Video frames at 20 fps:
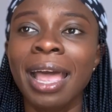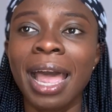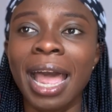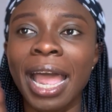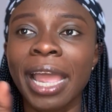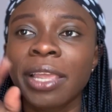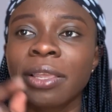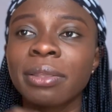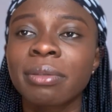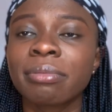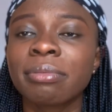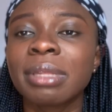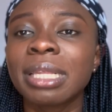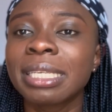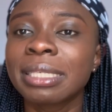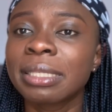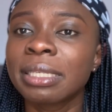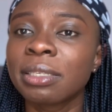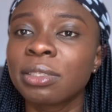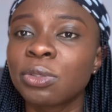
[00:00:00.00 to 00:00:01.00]
I
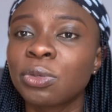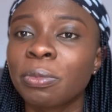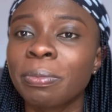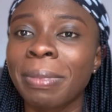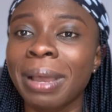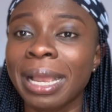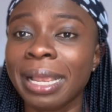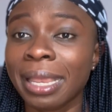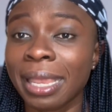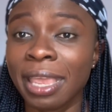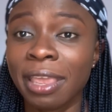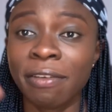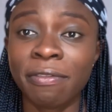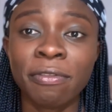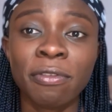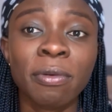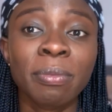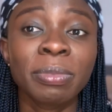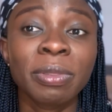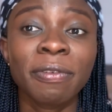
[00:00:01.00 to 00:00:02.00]
listened to Mark K
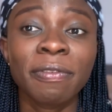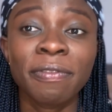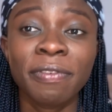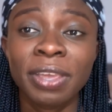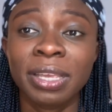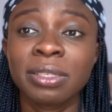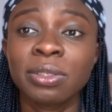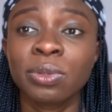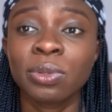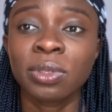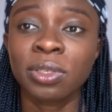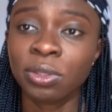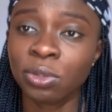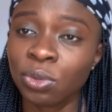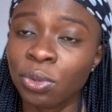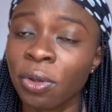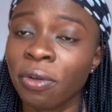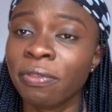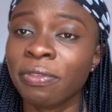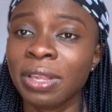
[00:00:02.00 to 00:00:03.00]
from the first to the
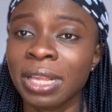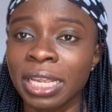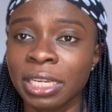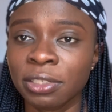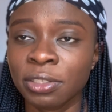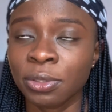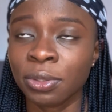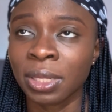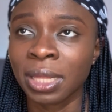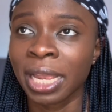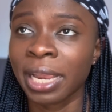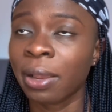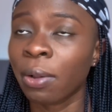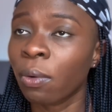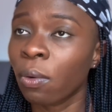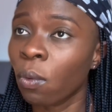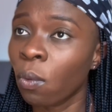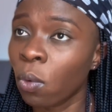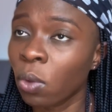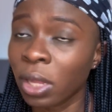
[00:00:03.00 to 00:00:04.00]
twelfth lecture, like
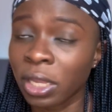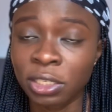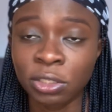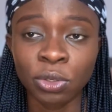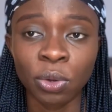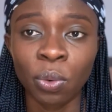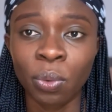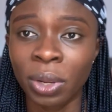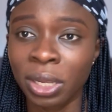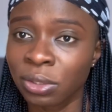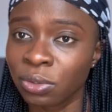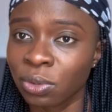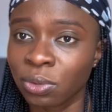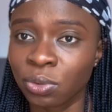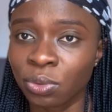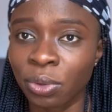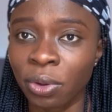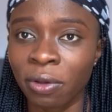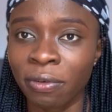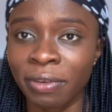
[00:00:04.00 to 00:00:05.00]
lecture 1 to
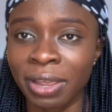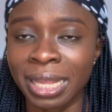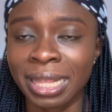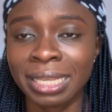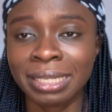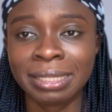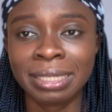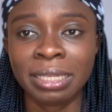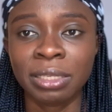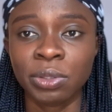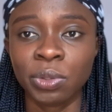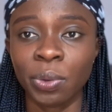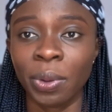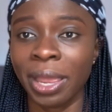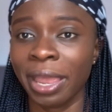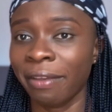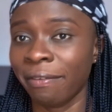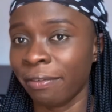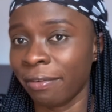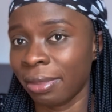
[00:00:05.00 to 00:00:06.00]
12 i listened to
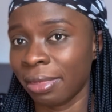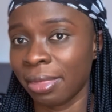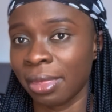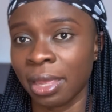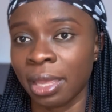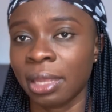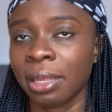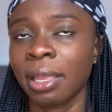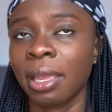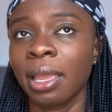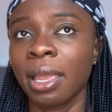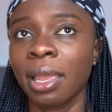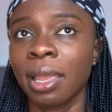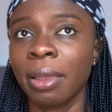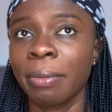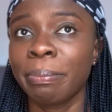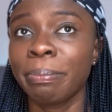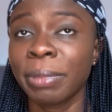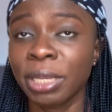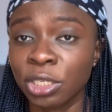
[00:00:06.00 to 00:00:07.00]
everything
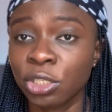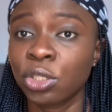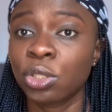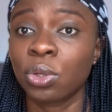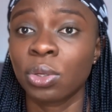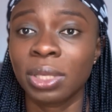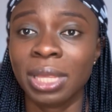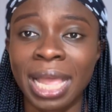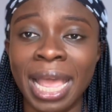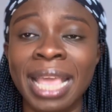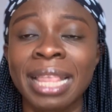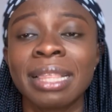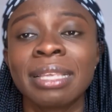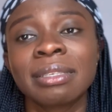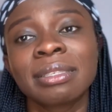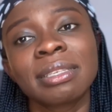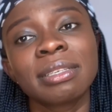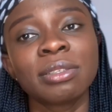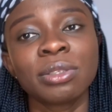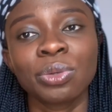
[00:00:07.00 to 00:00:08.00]
made sure that i
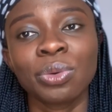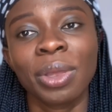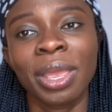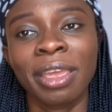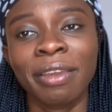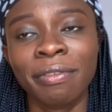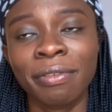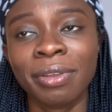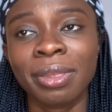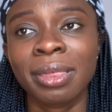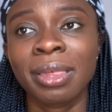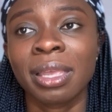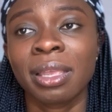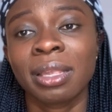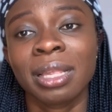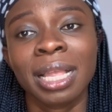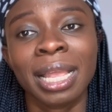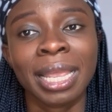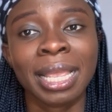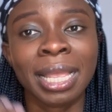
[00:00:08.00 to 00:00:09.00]
listened to everything
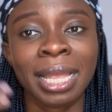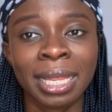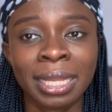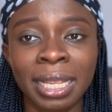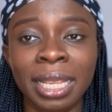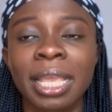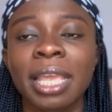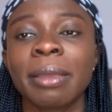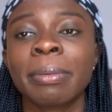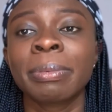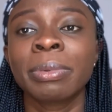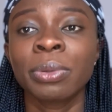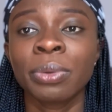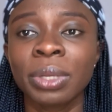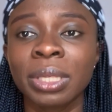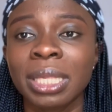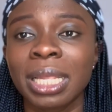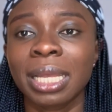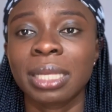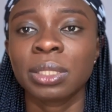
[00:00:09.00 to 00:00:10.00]
like and i kept
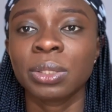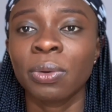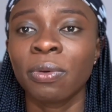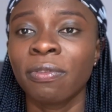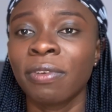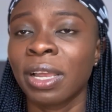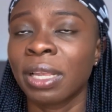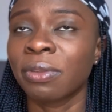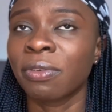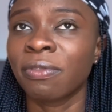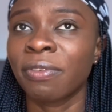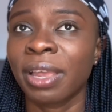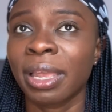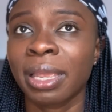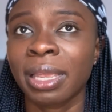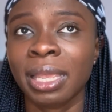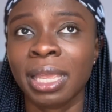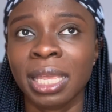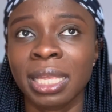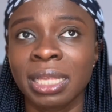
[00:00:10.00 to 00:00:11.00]
doing that over and over
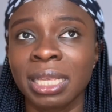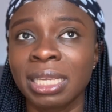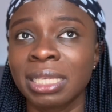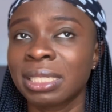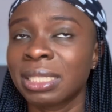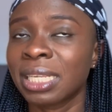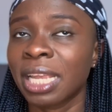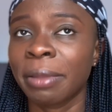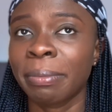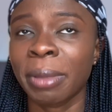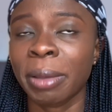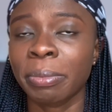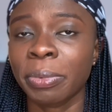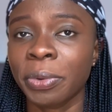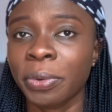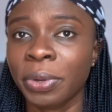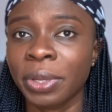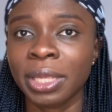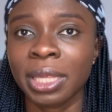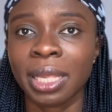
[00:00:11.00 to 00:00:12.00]
again each time i'm
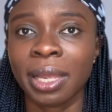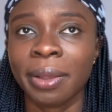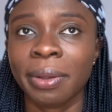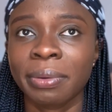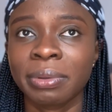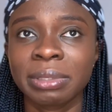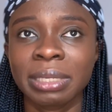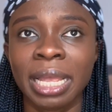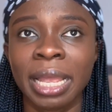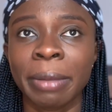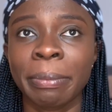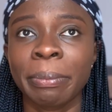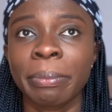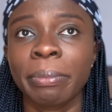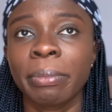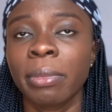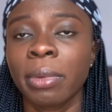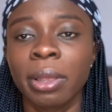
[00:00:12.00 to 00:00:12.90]
going now i'm